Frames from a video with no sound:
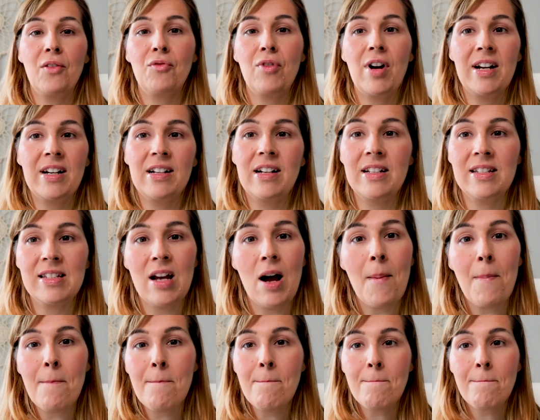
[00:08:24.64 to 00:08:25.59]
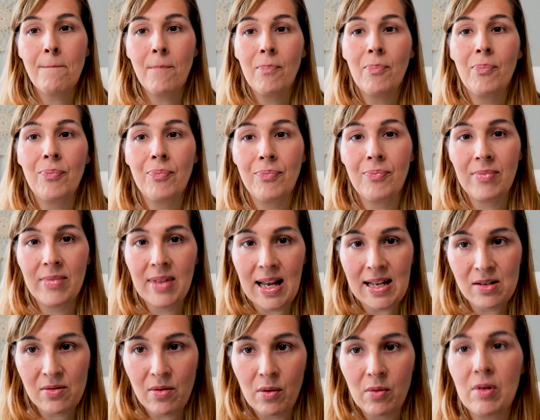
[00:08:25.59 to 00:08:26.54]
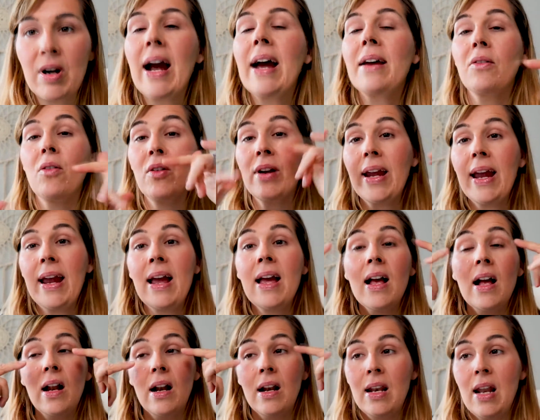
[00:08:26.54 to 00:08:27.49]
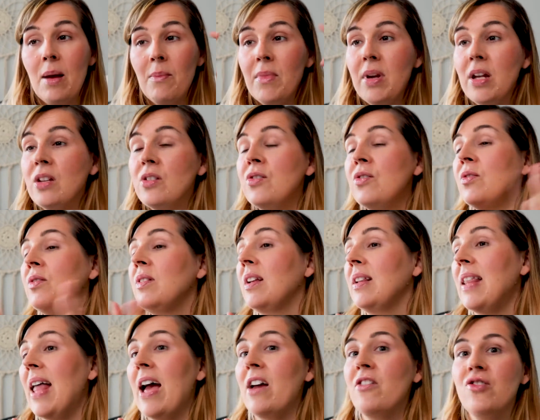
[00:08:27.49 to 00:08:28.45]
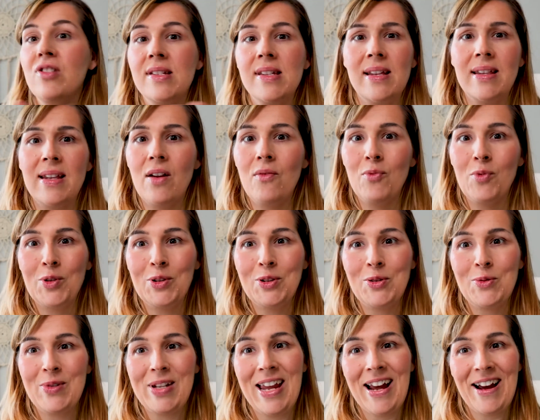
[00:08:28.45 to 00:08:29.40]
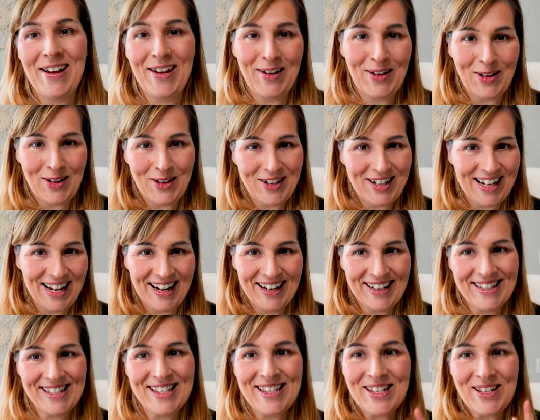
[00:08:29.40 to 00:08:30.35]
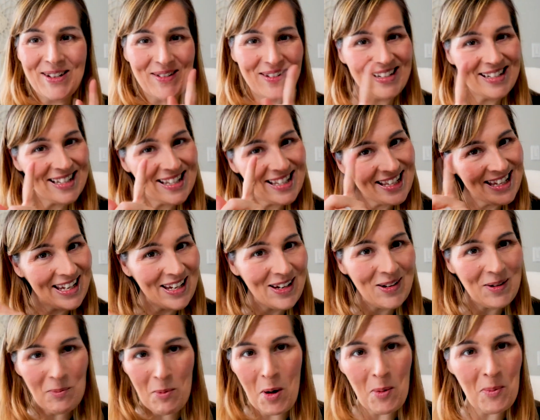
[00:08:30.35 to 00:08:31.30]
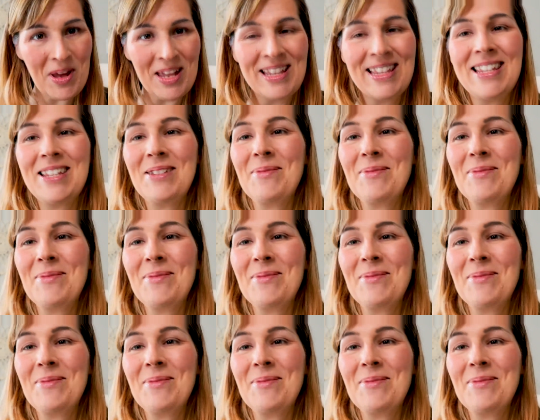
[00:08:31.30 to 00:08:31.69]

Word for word: Run it on top. That's where we're at. Okay, let me do the lashes and then we'll do the eye color next. So I'll see you in a moment.